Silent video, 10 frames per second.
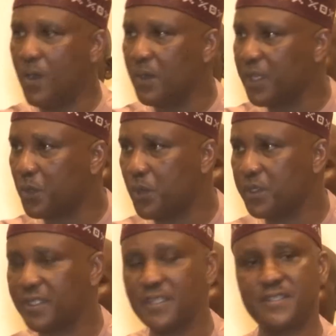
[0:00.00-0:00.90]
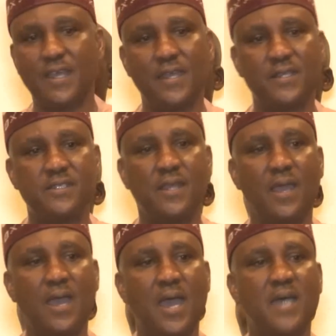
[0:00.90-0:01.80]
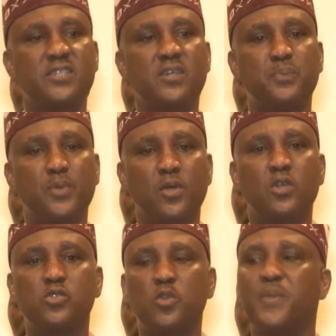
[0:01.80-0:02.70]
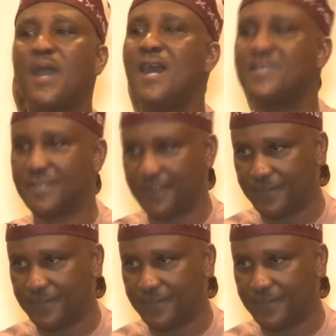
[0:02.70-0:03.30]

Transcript: or is a member of the House of Representatives from